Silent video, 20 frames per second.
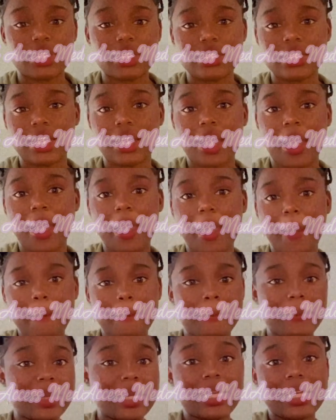friends. Like I
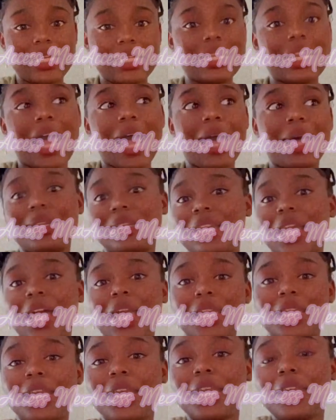have been, I
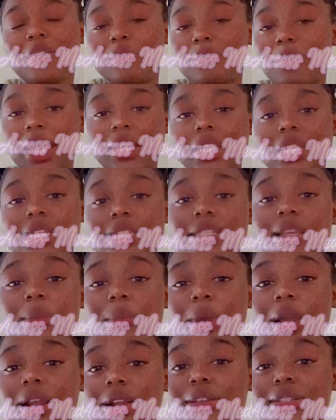like everybody that's
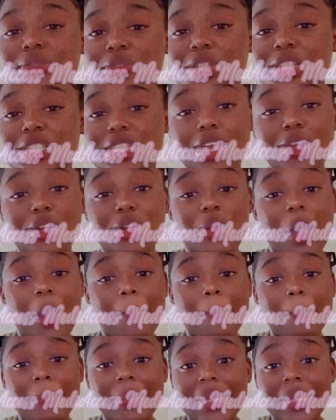in my close friends. Y'all know
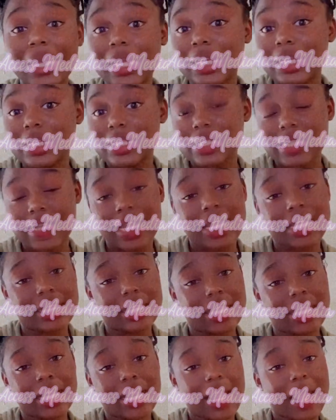I've been said
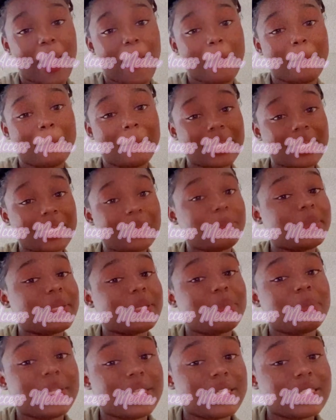that. Like I've been,
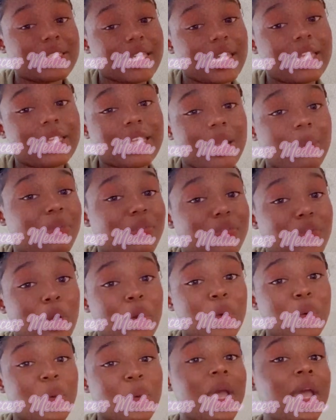been, been said that
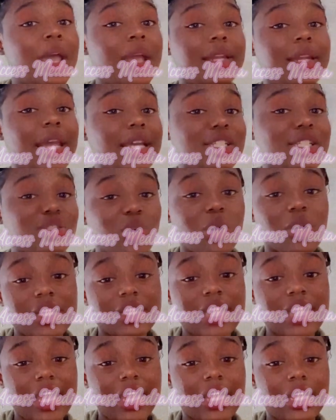before they
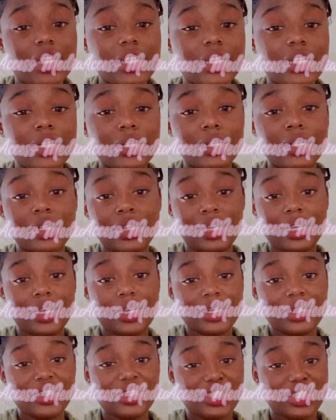started they little
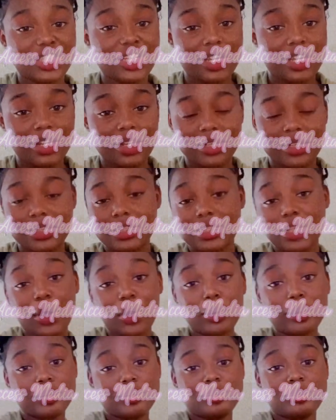shit.
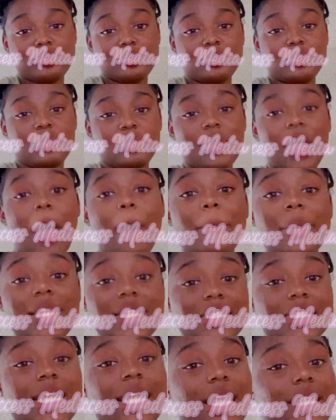So I've
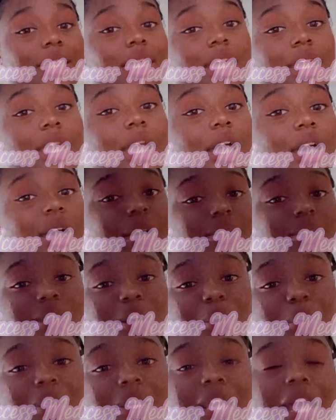been said that, y'all.
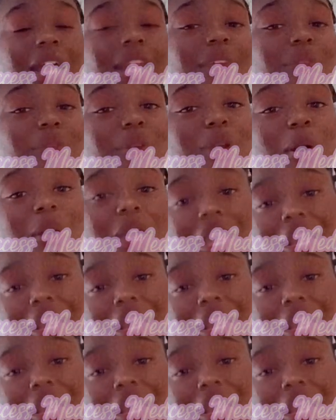So we not even